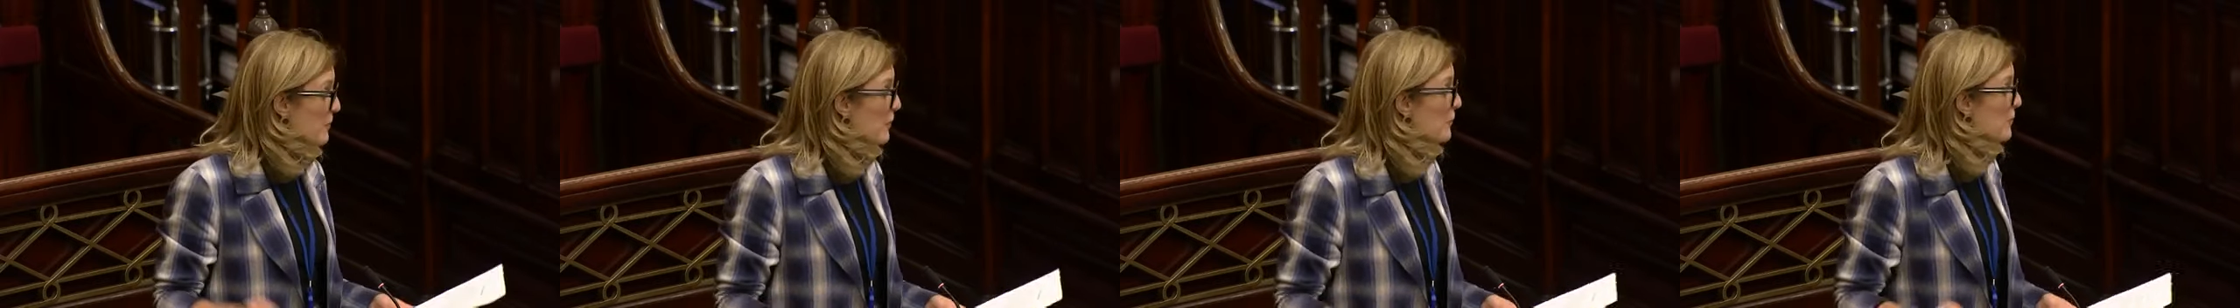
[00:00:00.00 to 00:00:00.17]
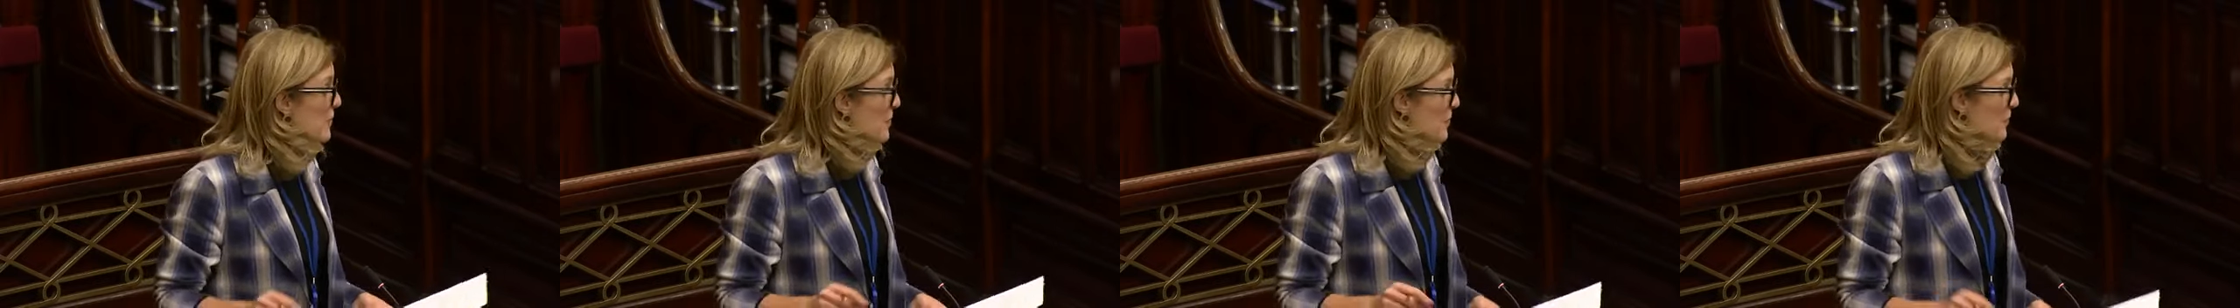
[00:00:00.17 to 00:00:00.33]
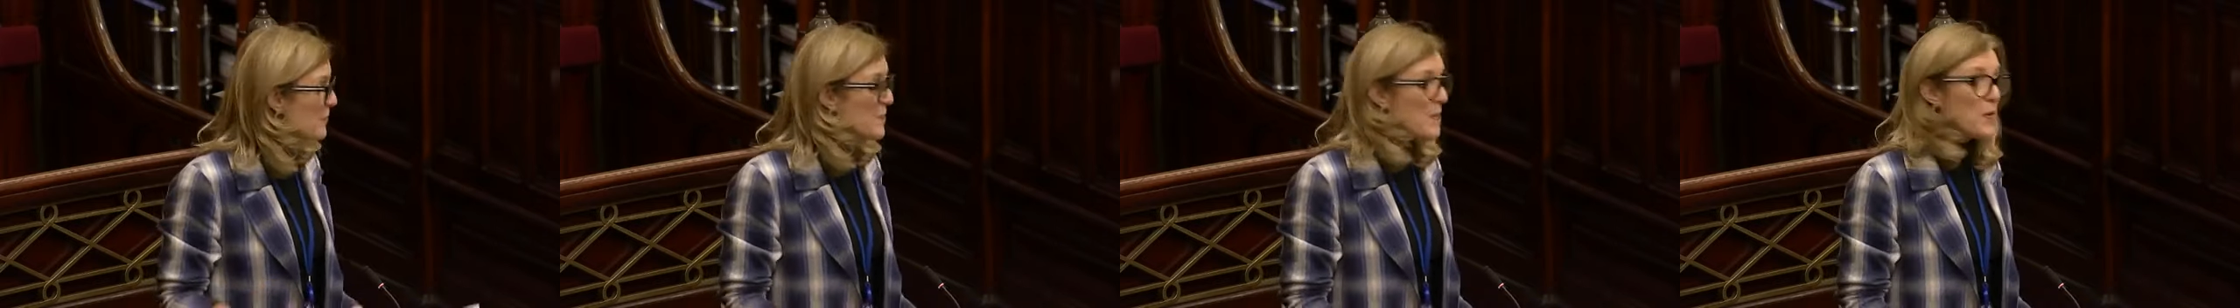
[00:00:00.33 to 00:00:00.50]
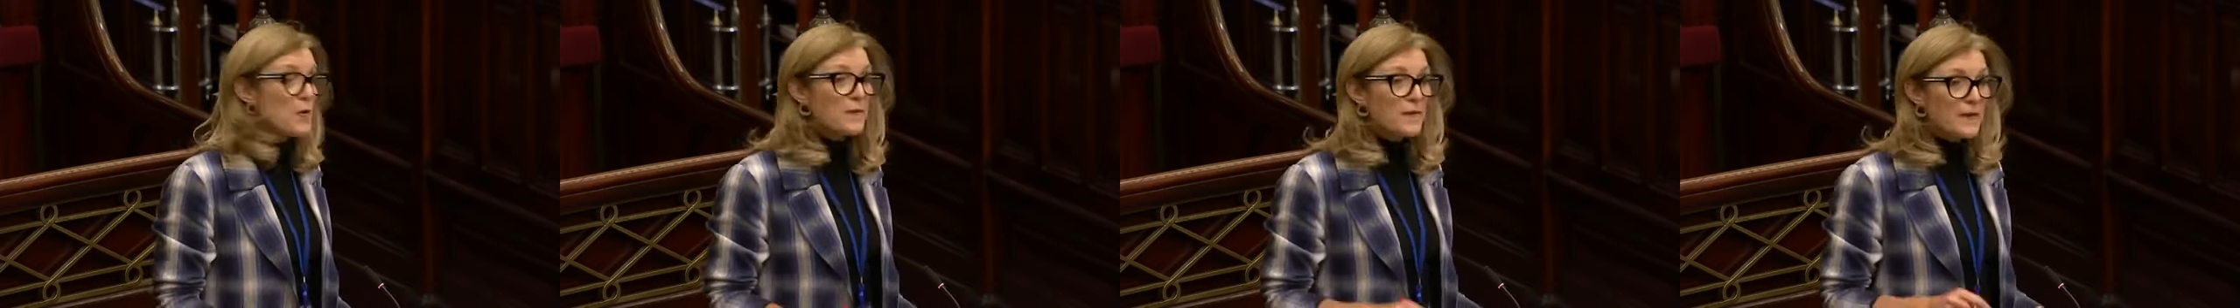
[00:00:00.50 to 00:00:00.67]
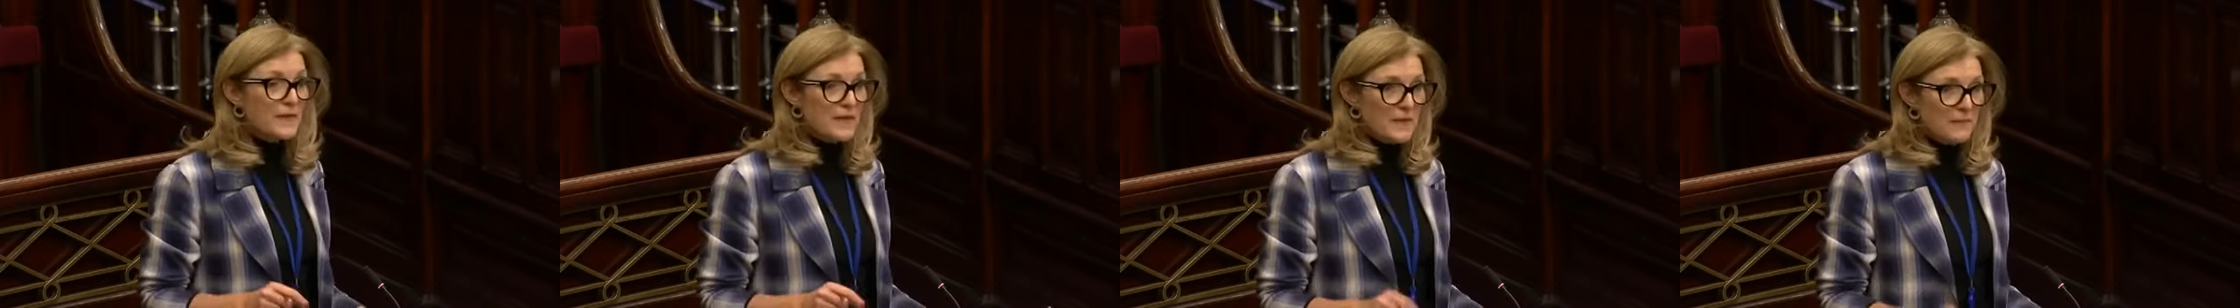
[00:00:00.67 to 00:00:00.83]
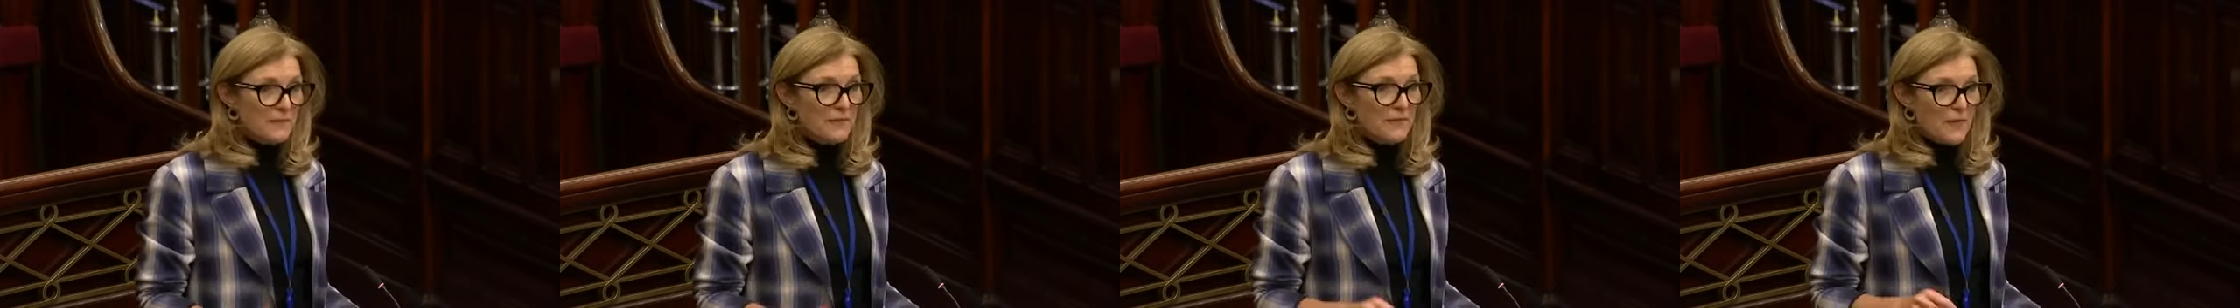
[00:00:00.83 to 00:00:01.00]
we were
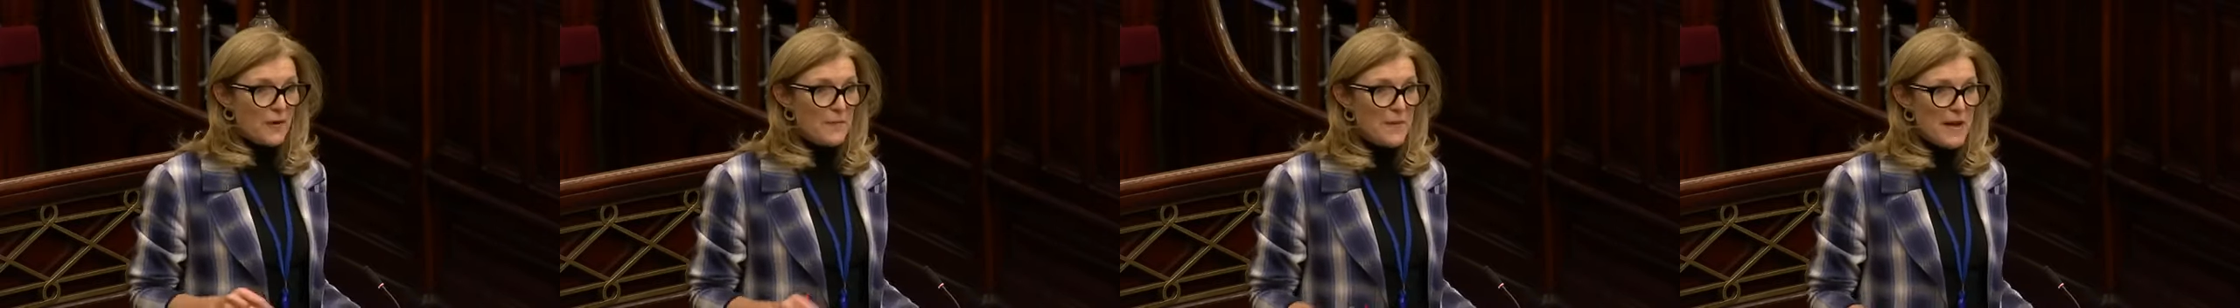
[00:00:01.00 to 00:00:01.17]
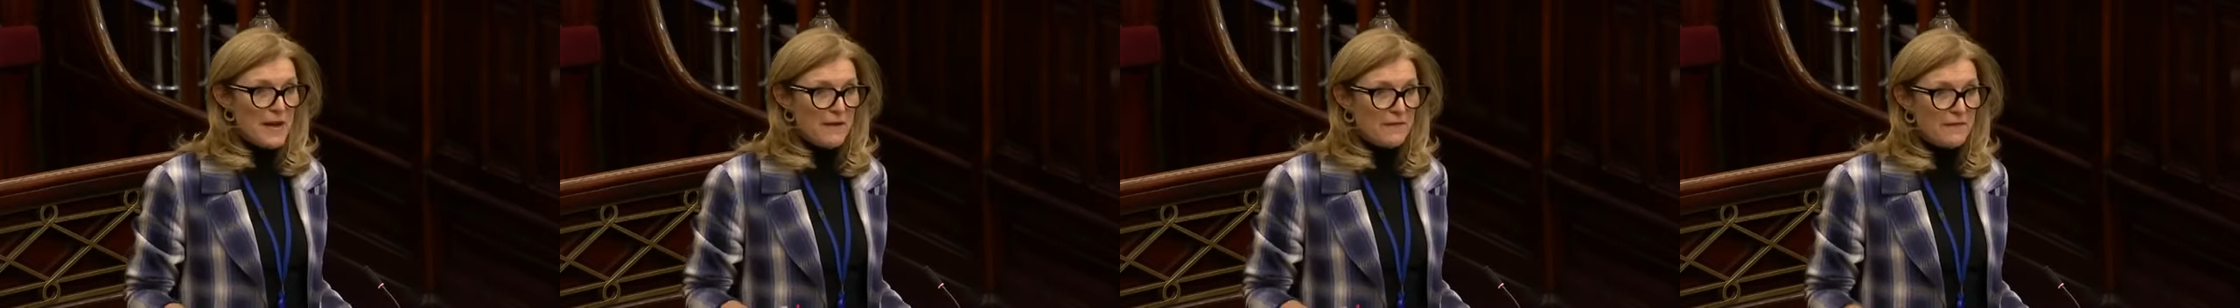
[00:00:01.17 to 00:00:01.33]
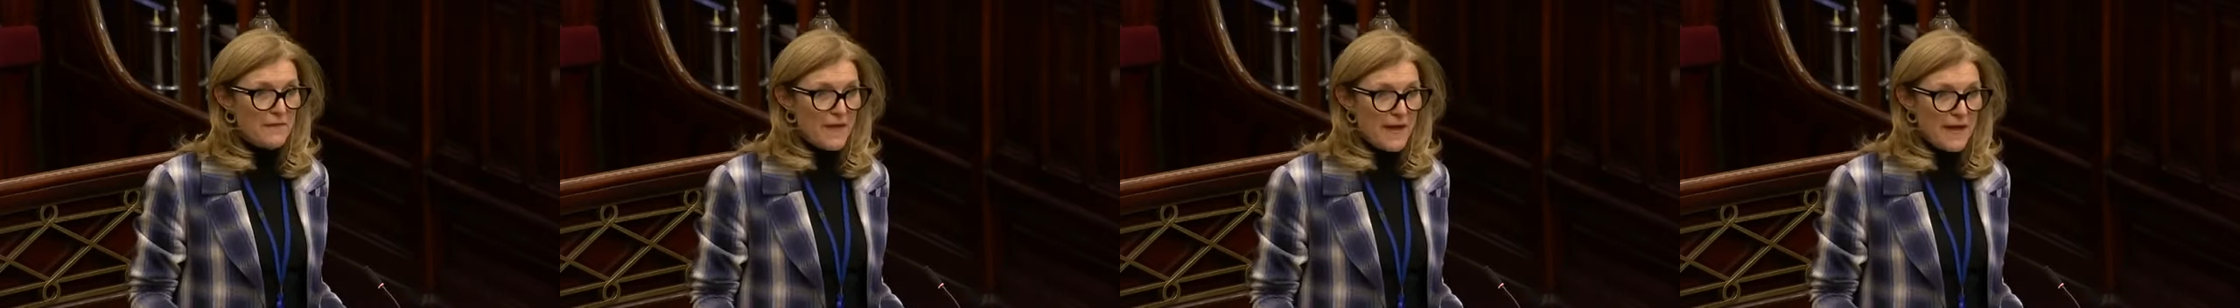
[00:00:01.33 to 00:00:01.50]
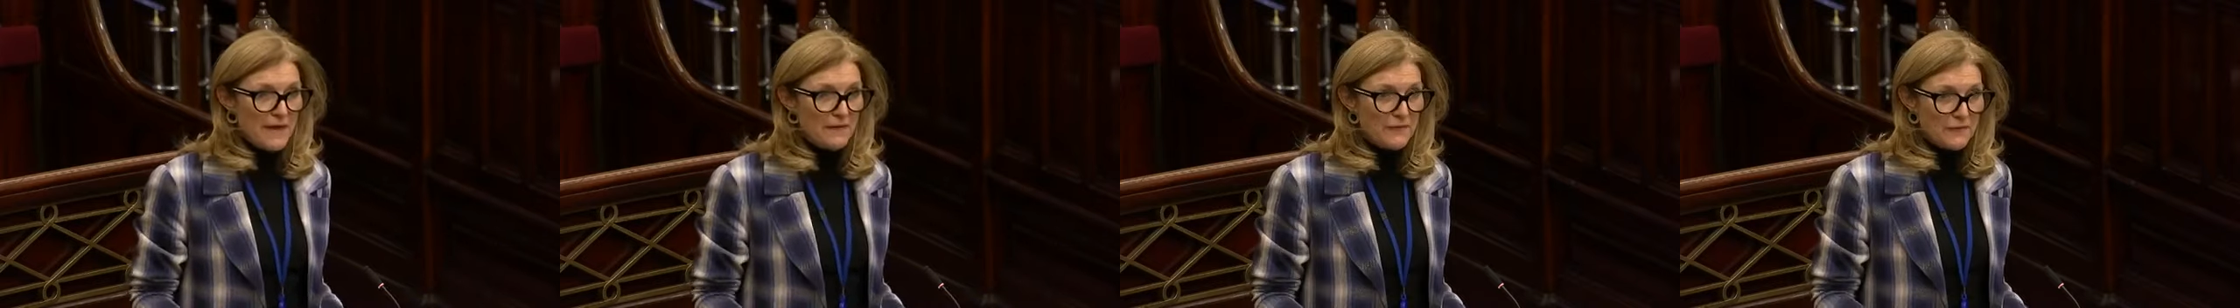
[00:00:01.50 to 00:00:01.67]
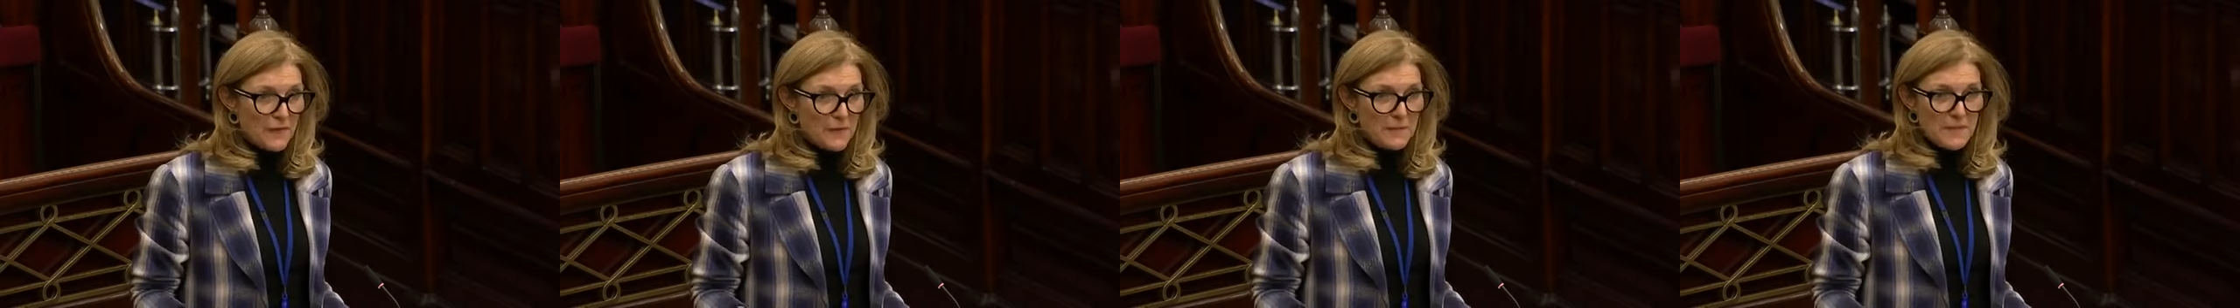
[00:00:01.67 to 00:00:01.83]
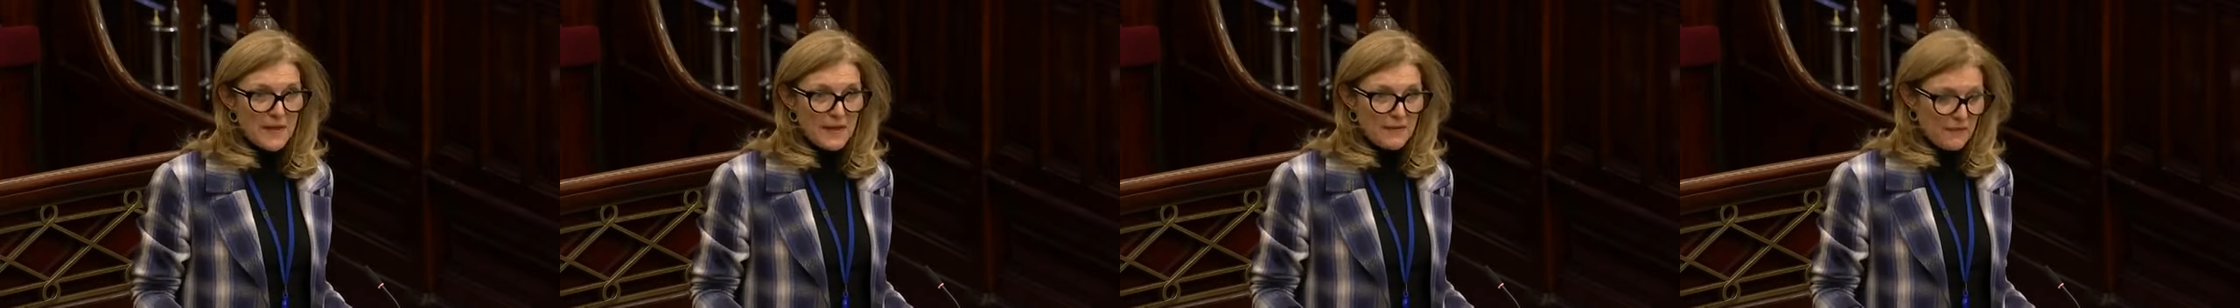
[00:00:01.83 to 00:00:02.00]
removing them from our
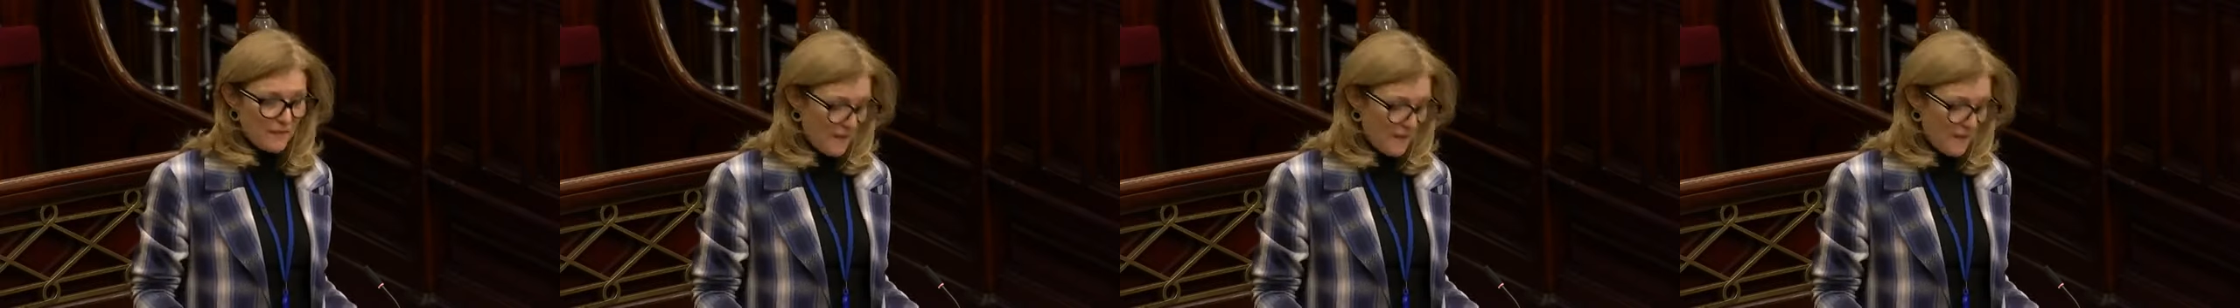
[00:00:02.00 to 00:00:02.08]
from